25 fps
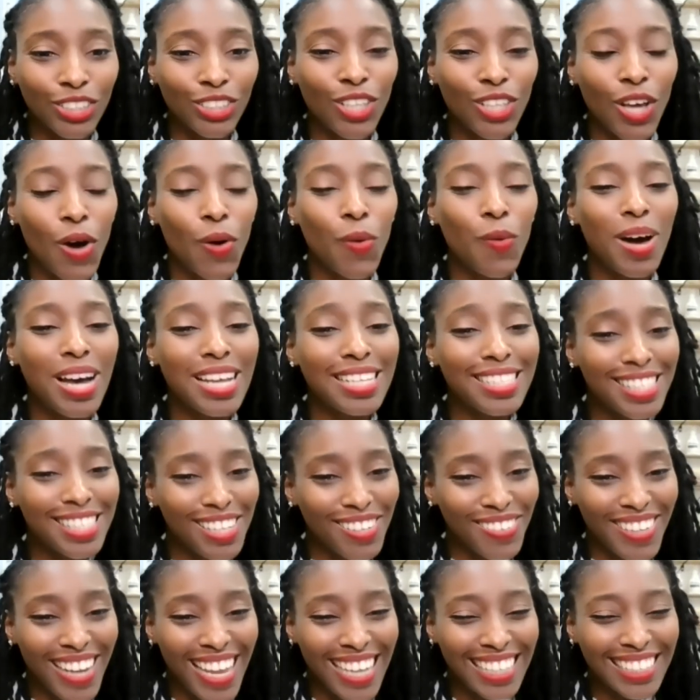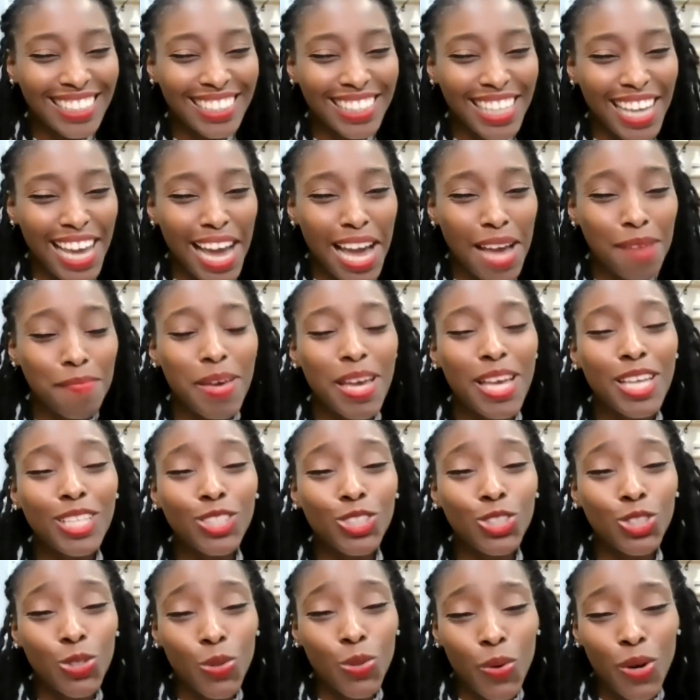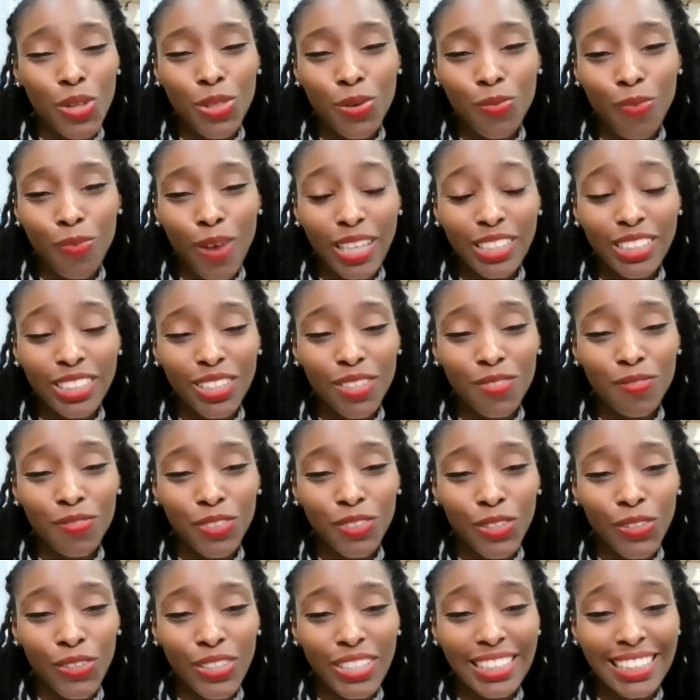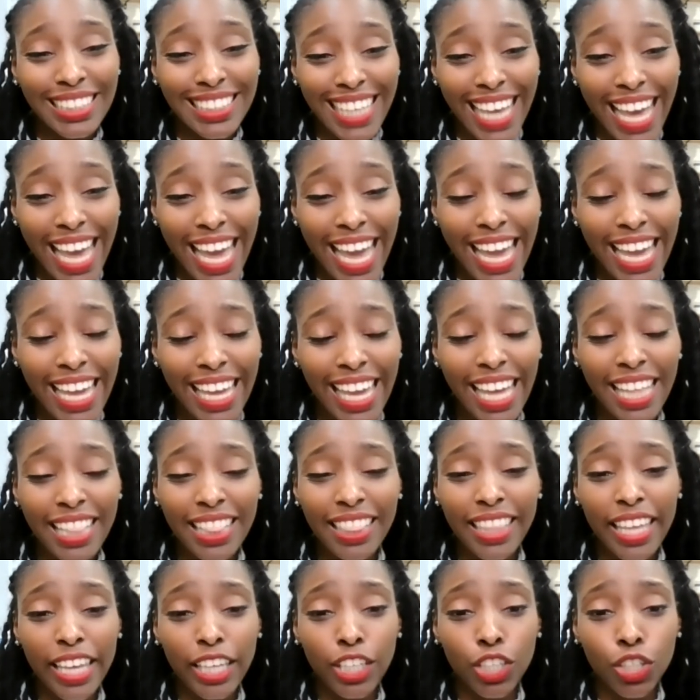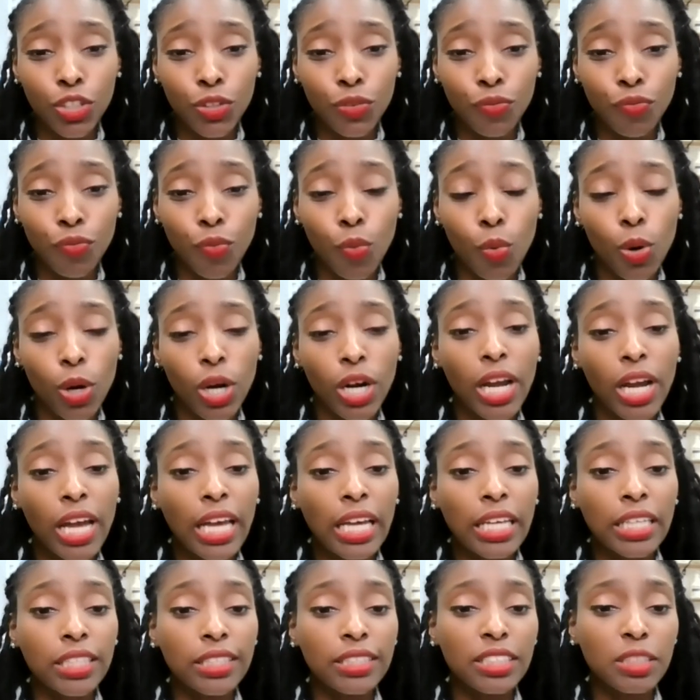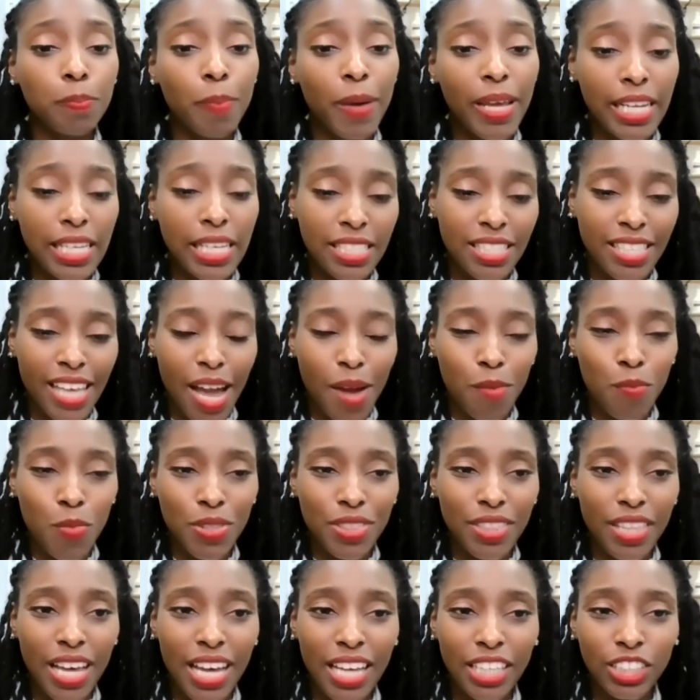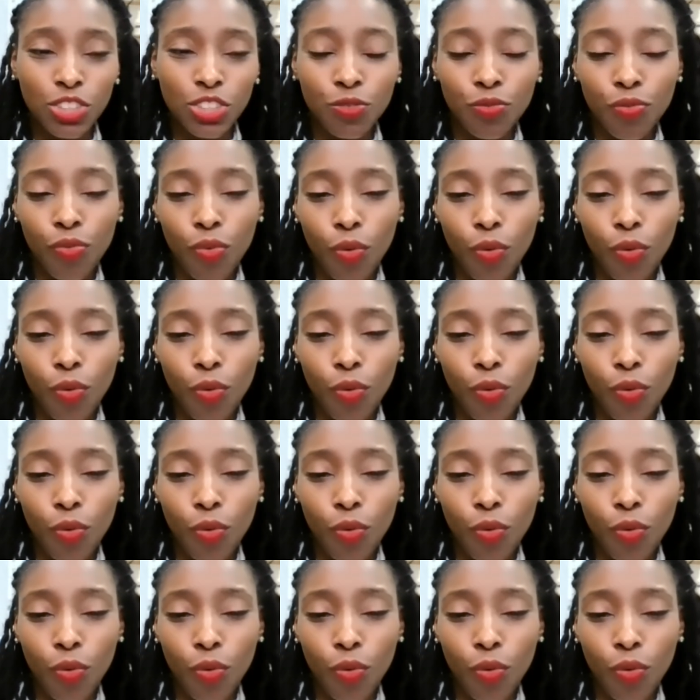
So until next time, enjoy the rest of your day, and thank you for spending time with us